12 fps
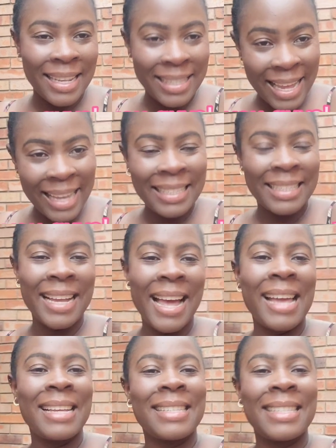taxi
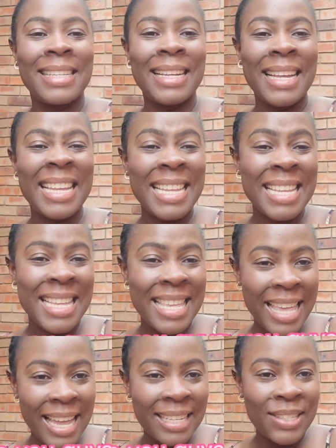guys
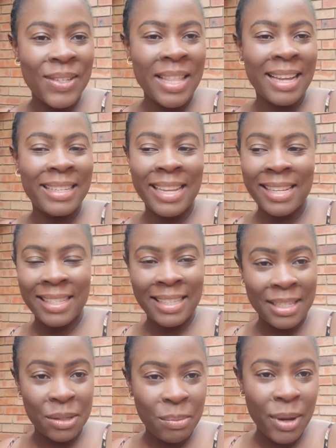get into that taxi
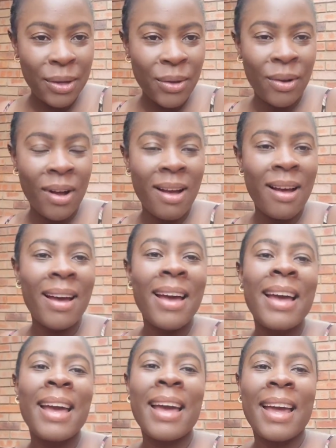just park your car
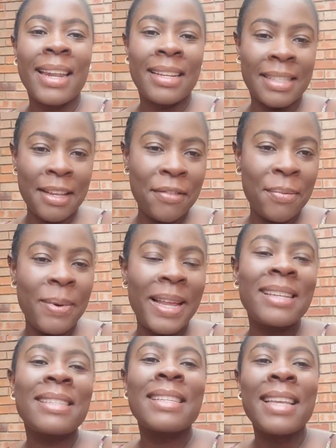at a safe
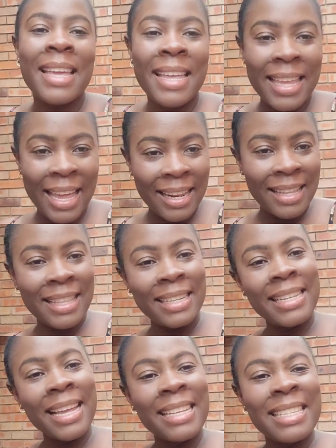place get in the
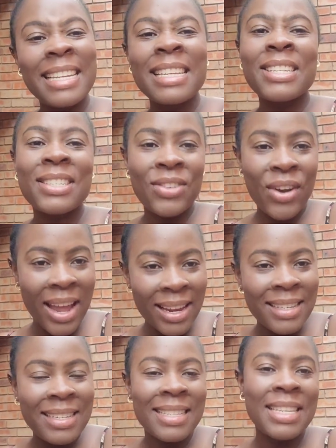taxi and try
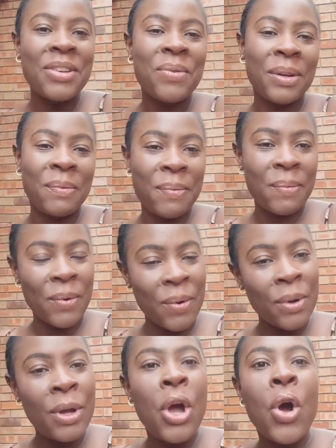and see what people
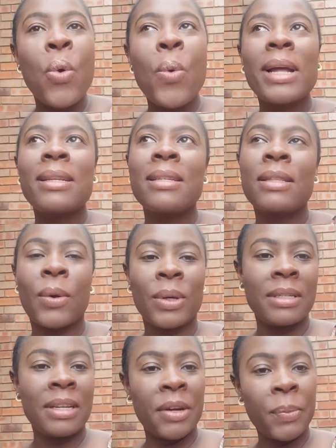go what's the
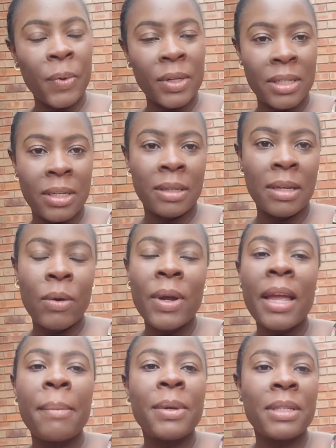ordinary person
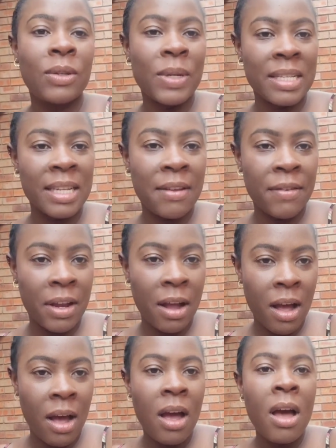okay a person doesn't have a
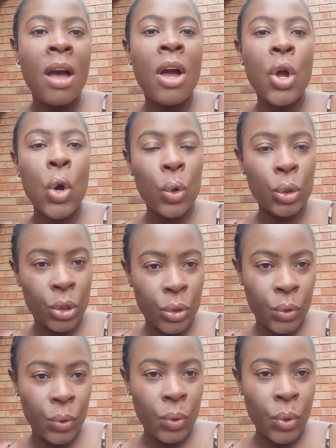car goes
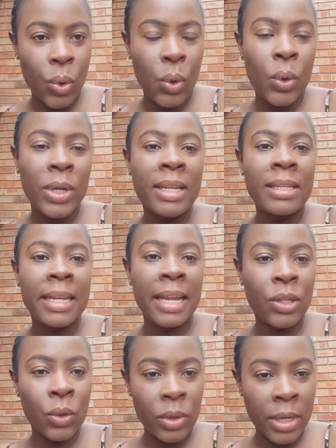through on a day
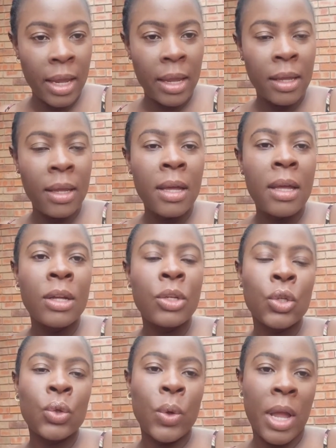to day
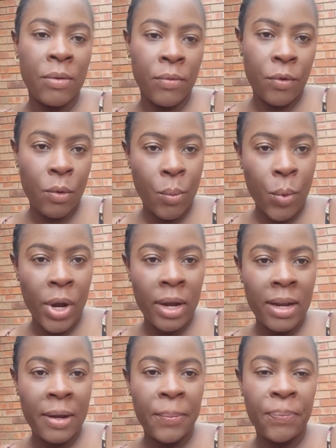to and from
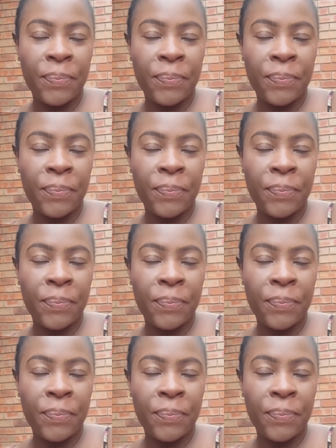work